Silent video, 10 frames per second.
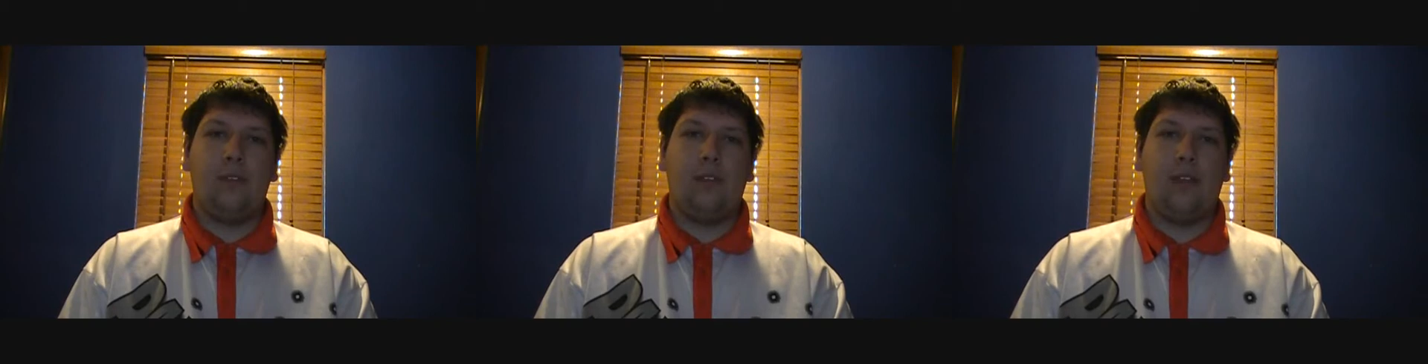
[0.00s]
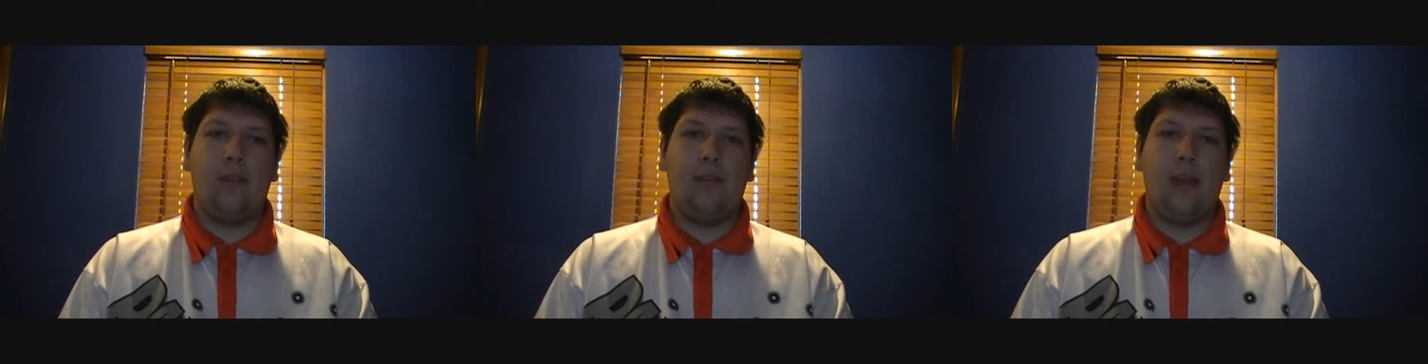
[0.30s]
just
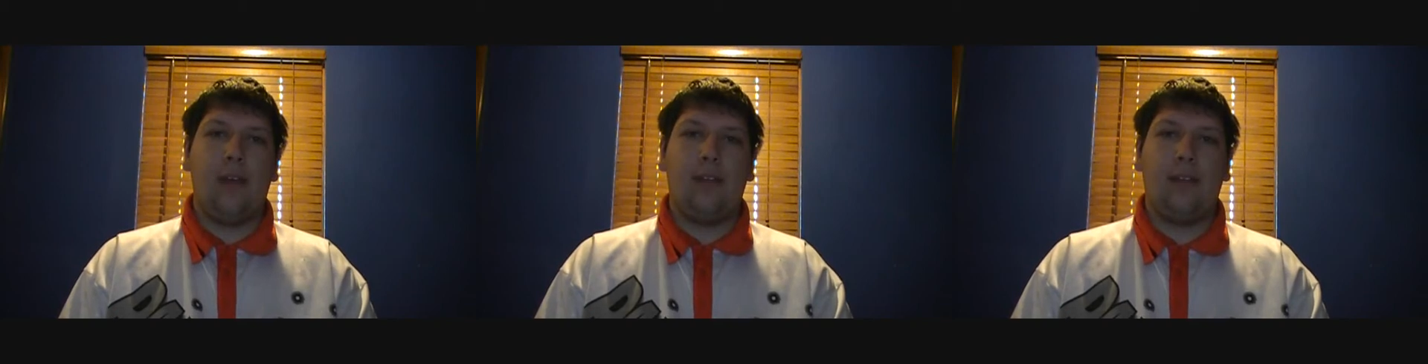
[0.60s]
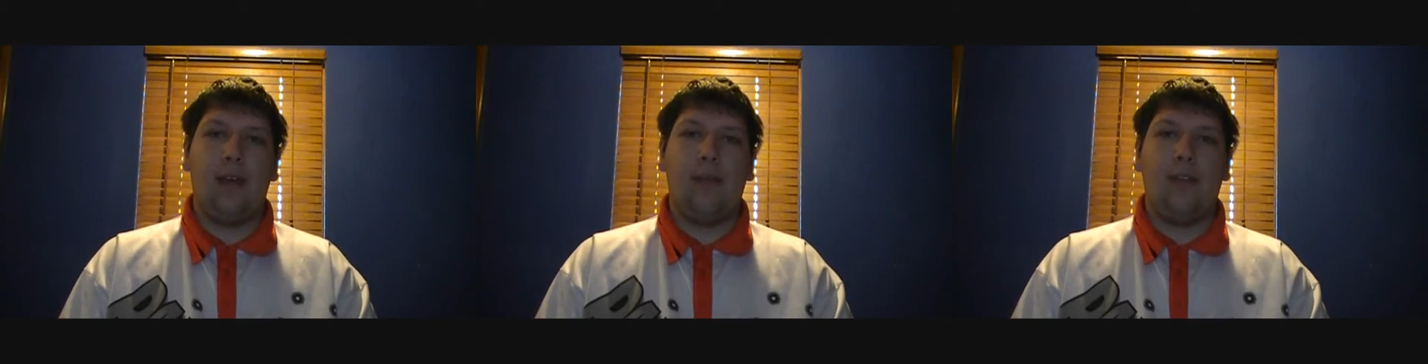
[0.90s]
have a play with
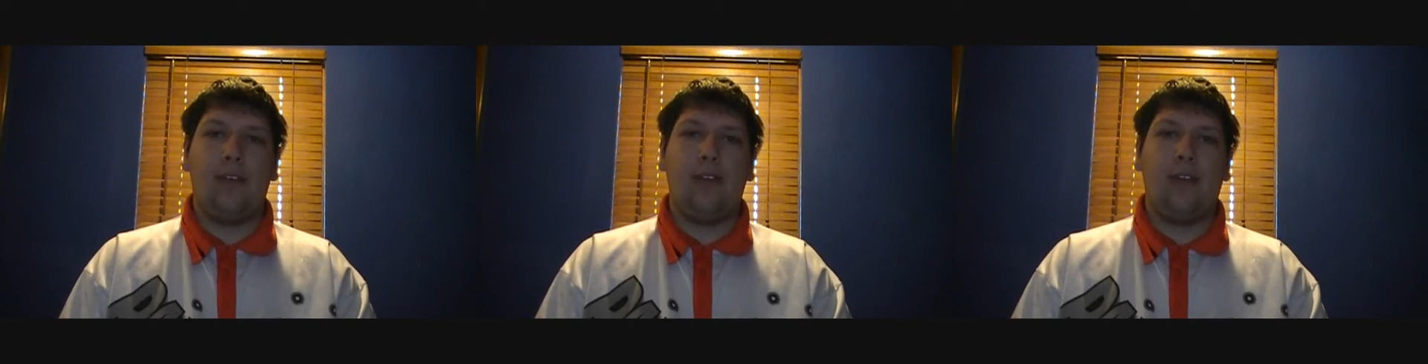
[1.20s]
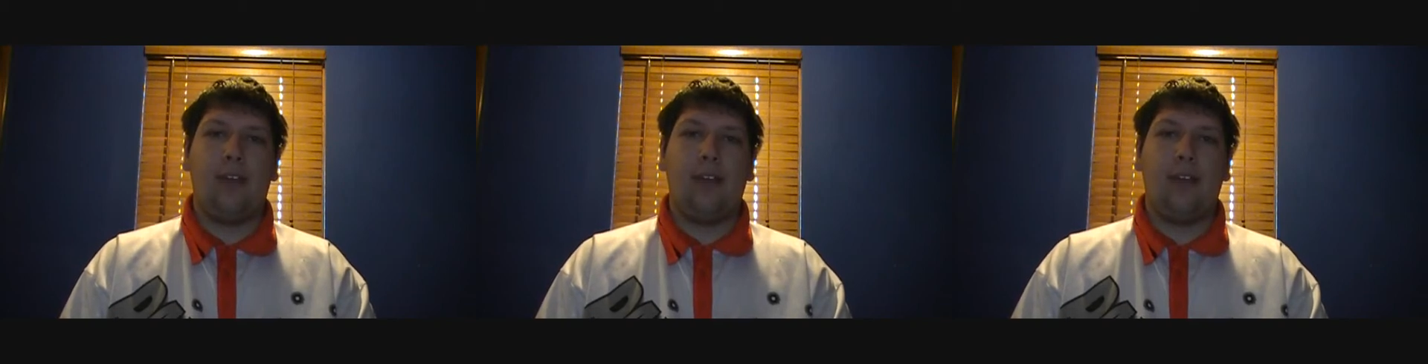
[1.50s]
that, make sure
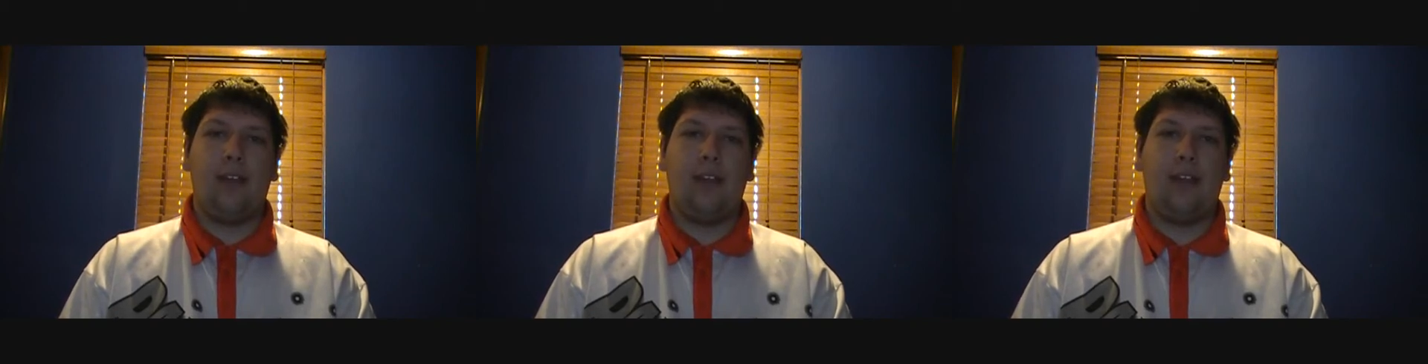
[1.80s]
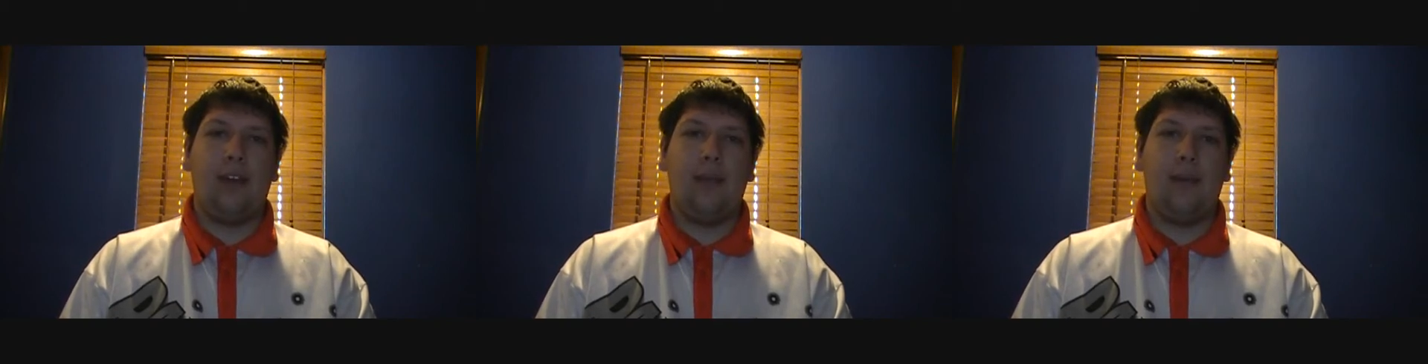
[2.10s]
you get
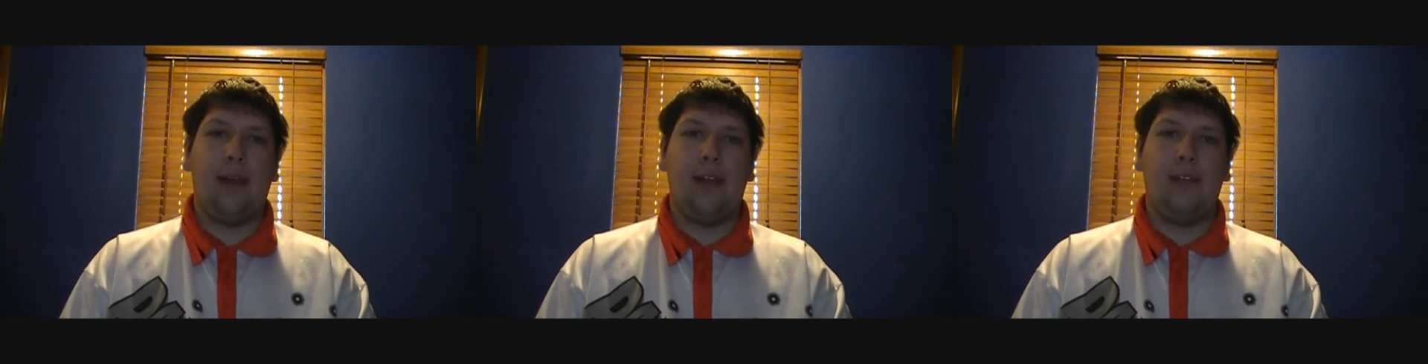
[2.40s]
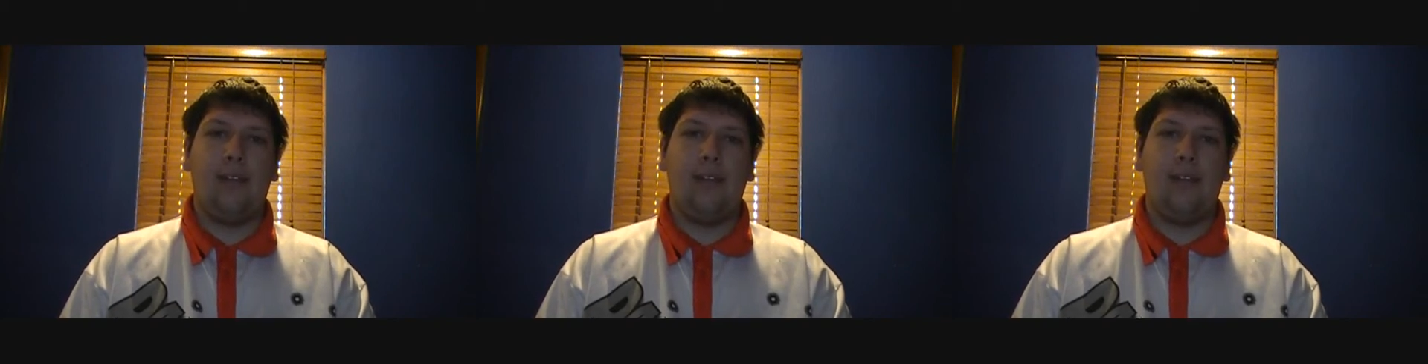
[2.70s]
the
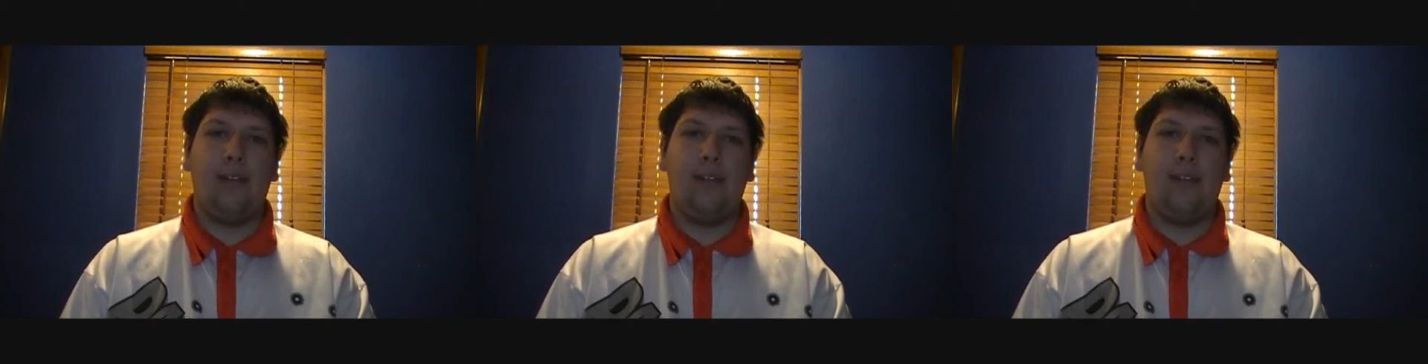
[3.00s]
plates.